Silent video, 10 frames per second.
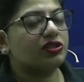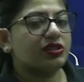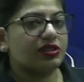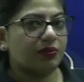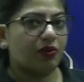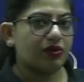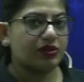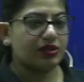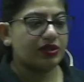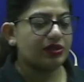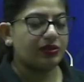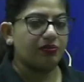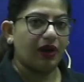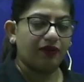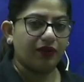is the process
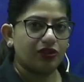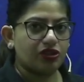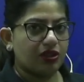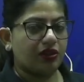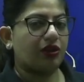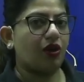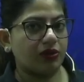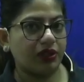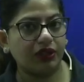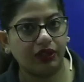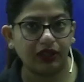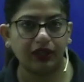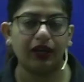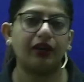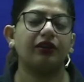by which the recombinant
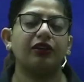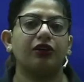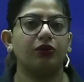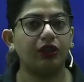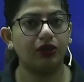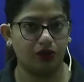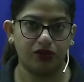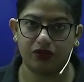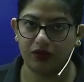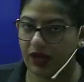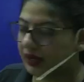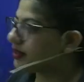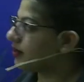DNA enter into the host organism.